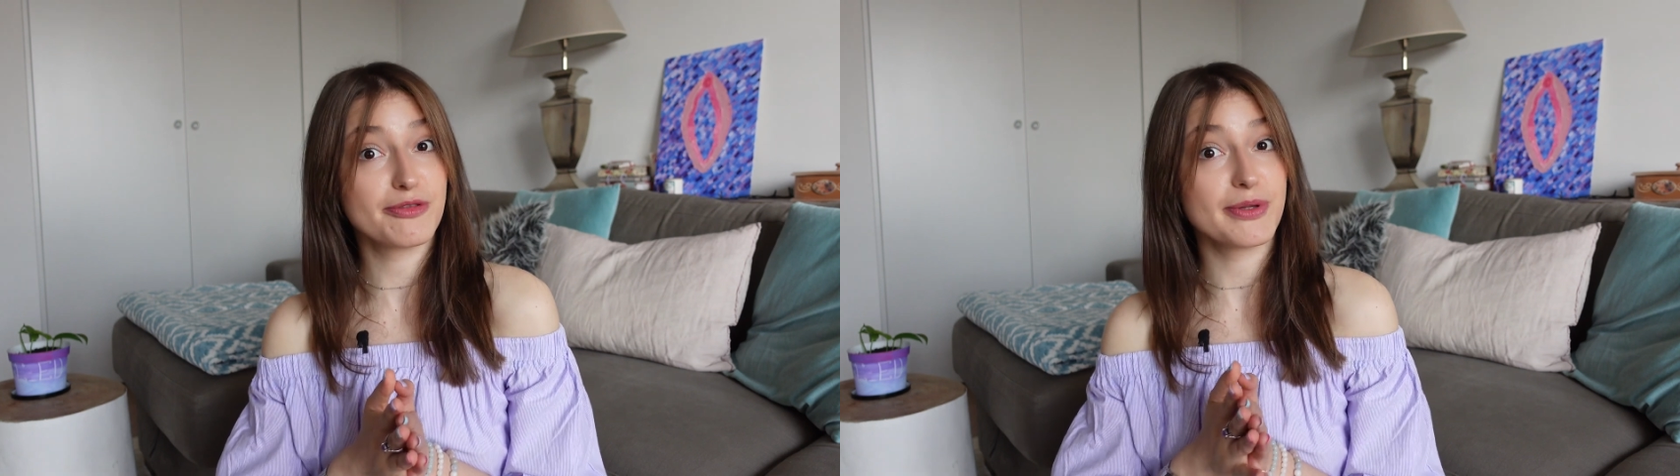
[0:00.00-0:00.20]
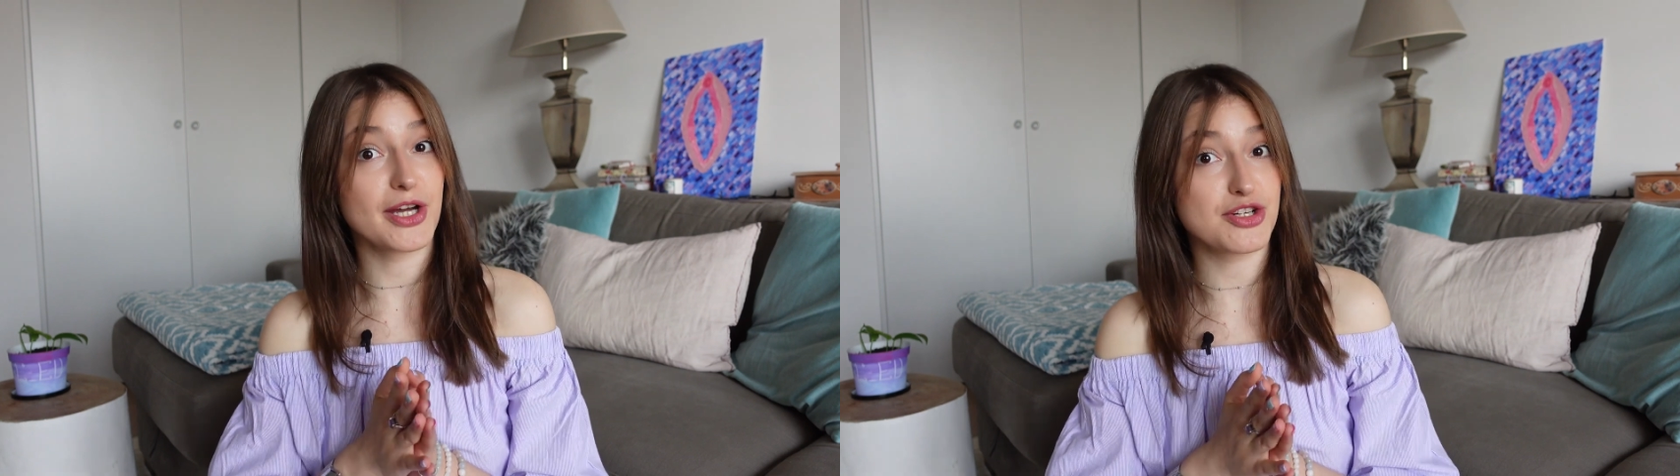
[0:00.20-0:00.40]

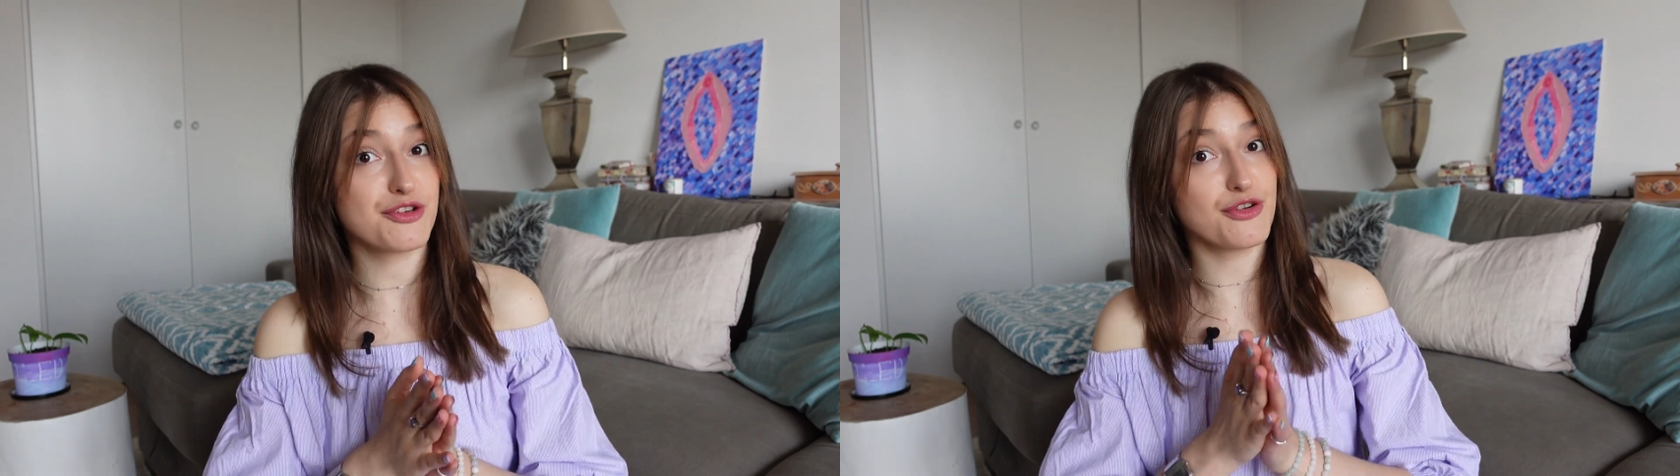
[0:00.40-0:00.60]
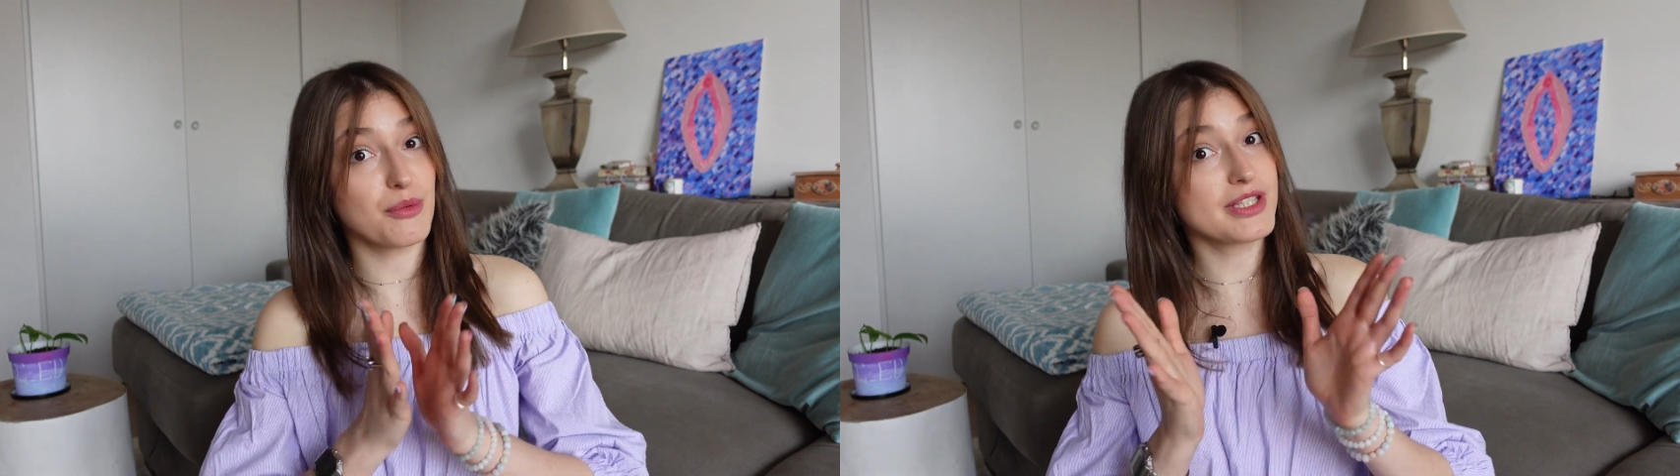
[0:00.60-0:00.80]
of
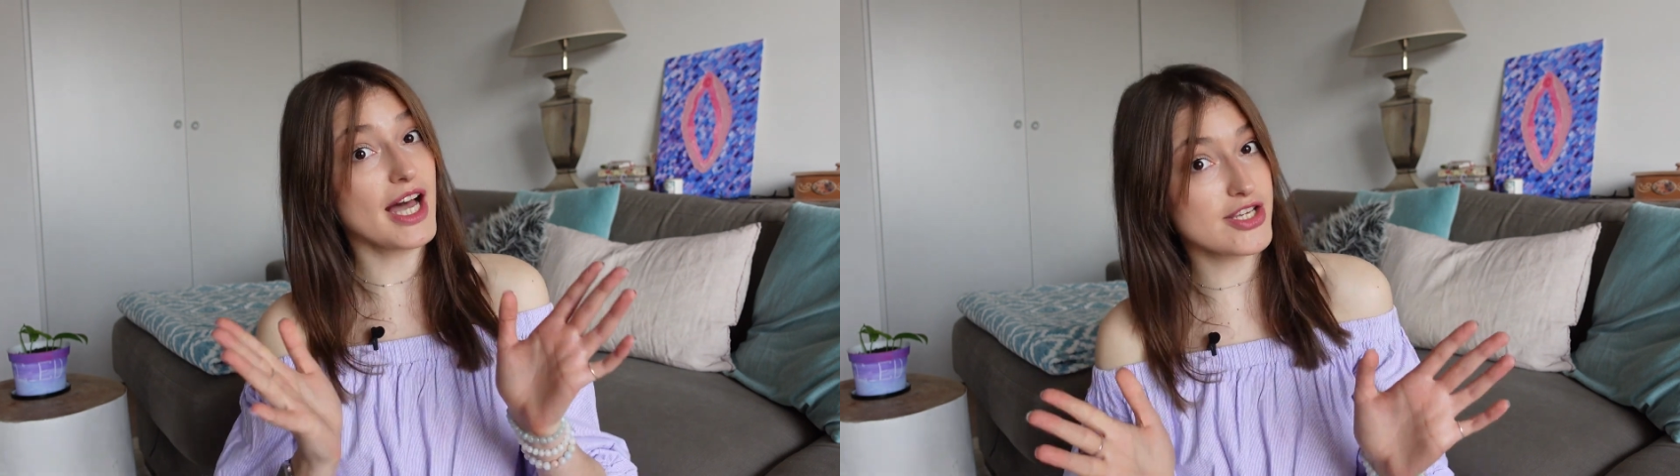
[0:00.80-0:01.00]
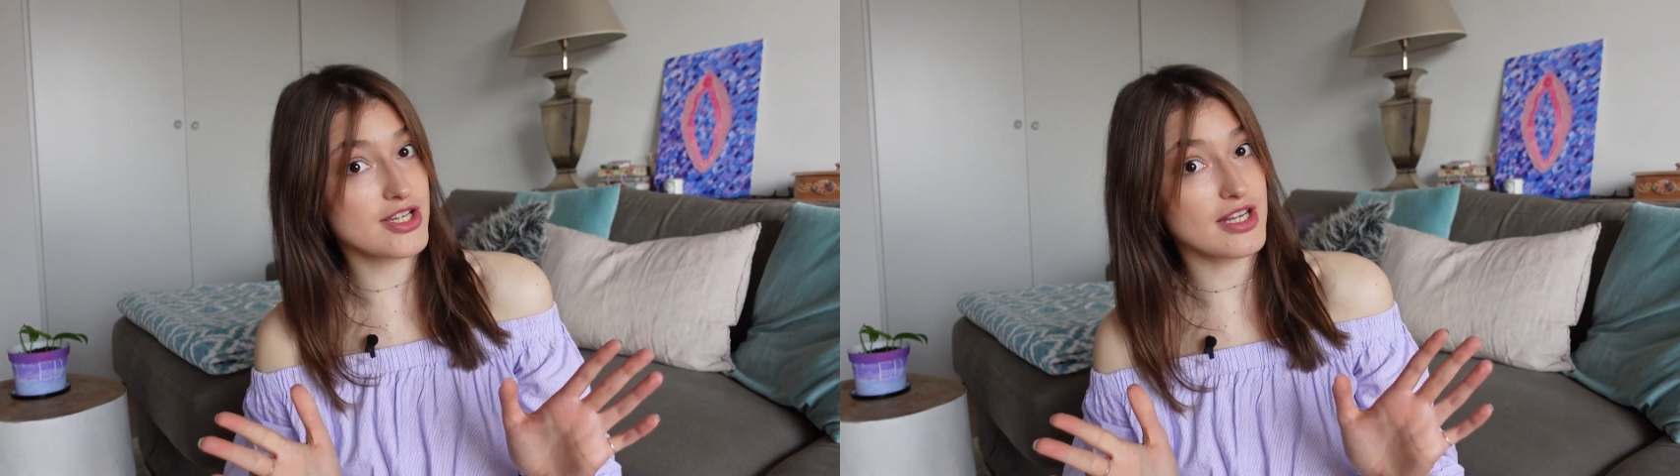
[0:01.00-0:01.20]
pleasure from
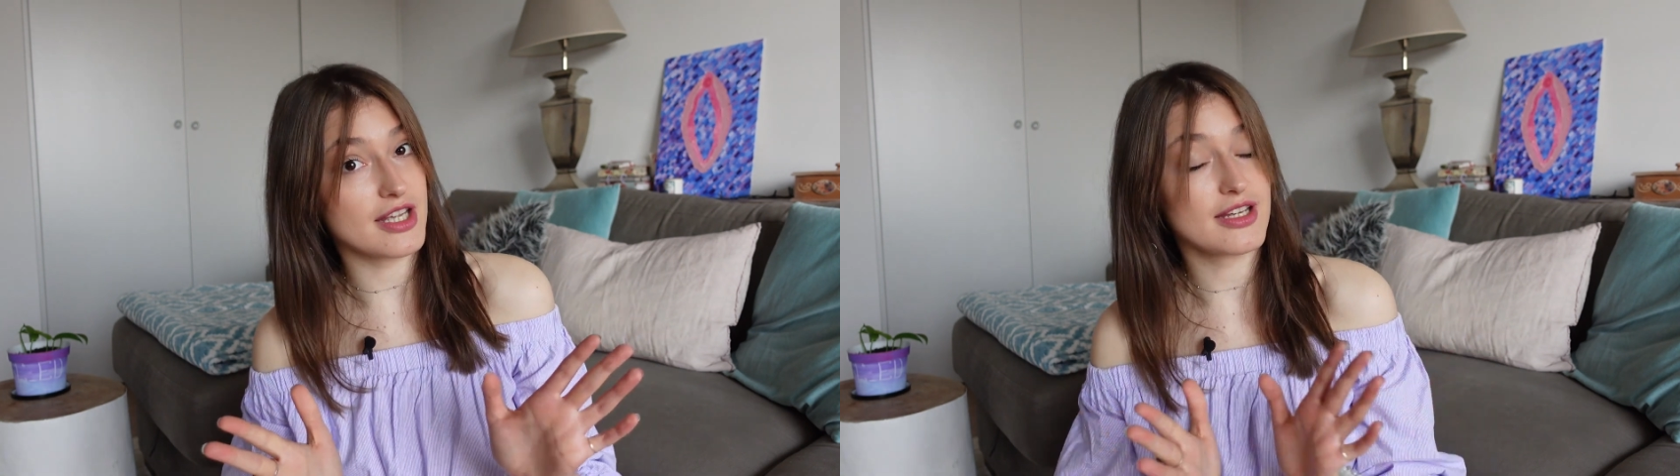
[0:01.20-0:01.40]
touching it.